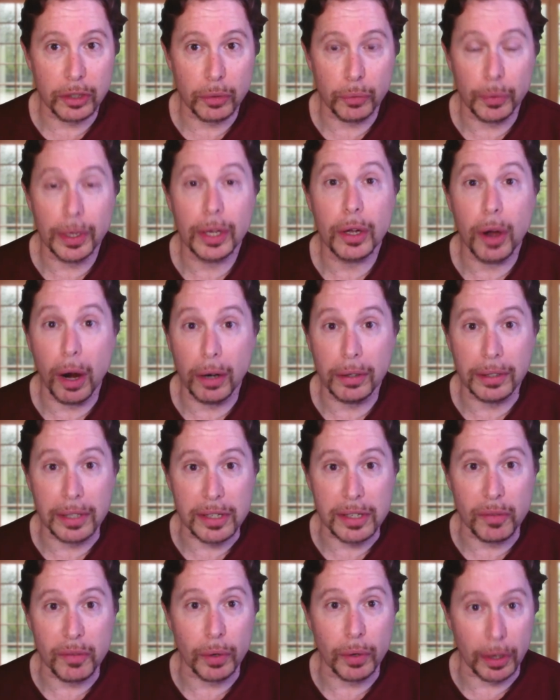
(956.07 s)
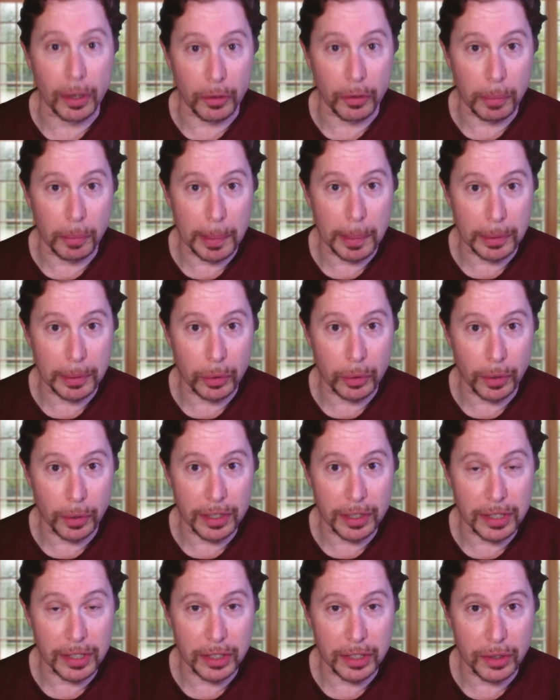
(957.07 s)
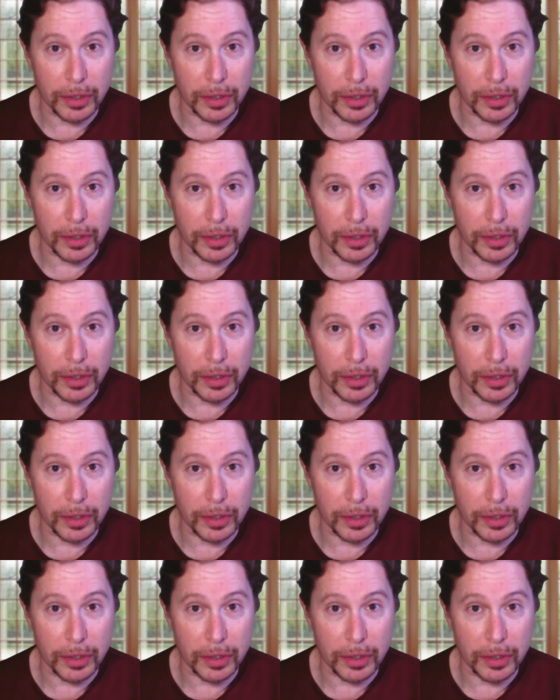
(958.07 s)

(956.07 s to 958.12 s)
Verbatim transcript: regardless of what other people in the organization